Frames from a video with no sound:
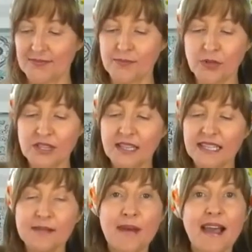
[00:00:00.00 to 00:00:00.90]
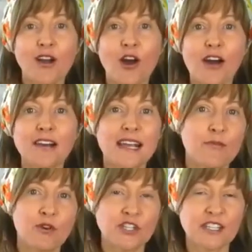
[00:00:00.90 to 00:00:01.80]
Put the lid back on,
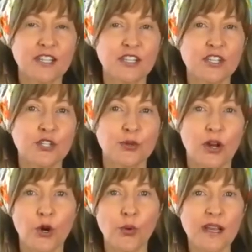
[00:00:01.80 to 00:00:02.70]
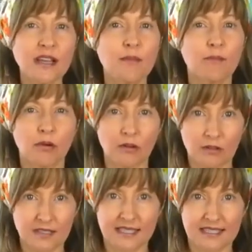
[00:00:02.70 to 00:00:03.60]
and we're just going to do a quick
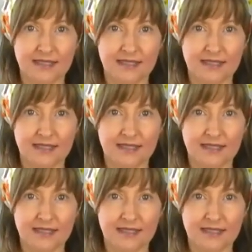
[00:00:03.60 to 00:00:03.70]
pulse.